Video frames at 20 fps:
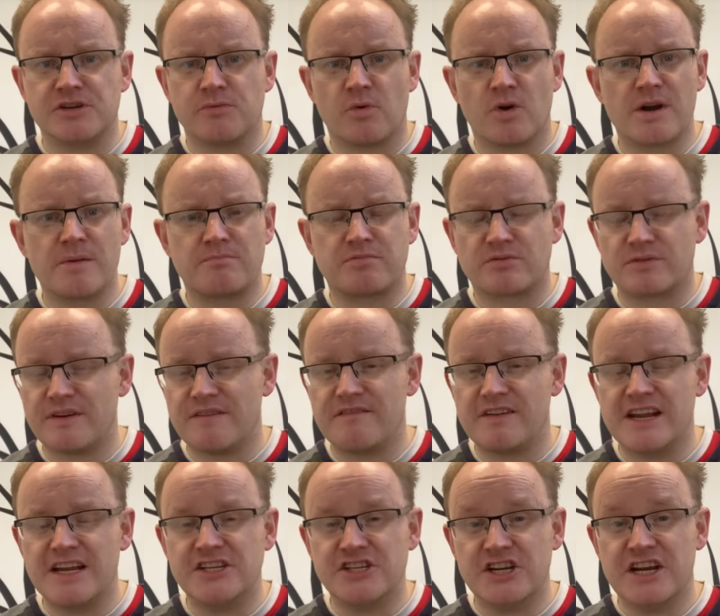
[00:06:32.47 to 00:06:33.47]
And what a
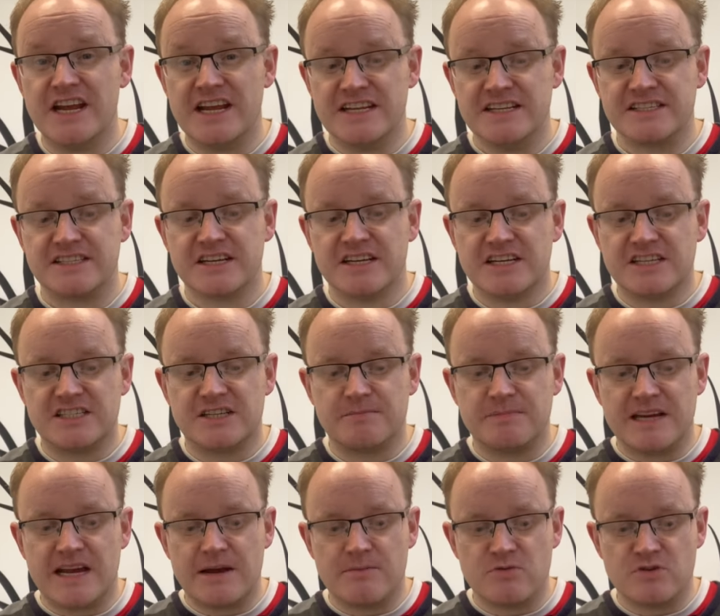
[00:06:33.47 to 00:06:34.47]
privilege it is to
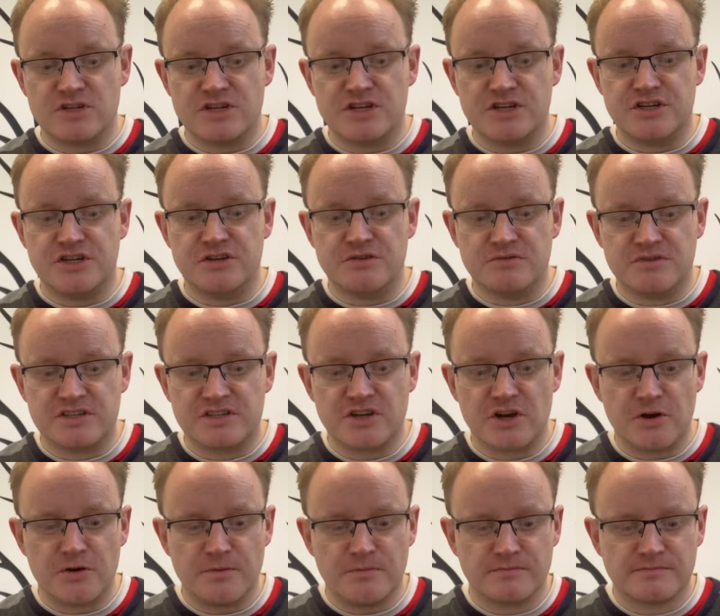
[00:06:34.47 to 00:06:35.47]
be able to do
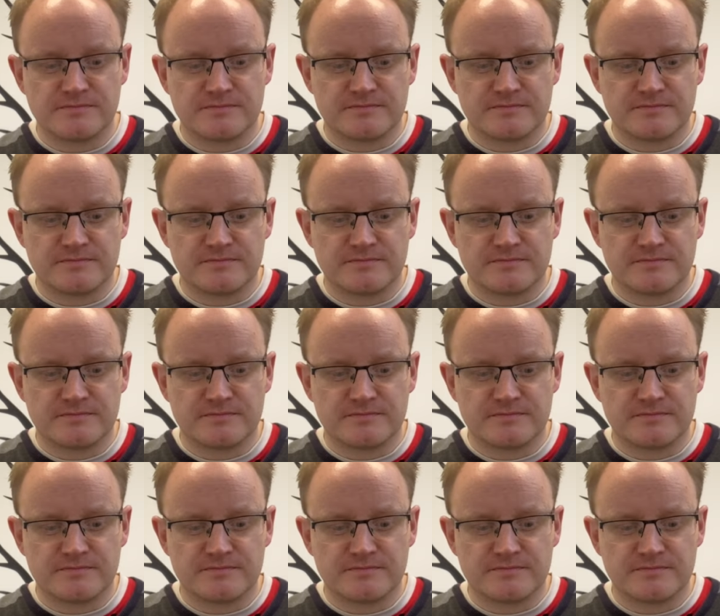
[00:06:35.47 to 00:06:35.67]
so.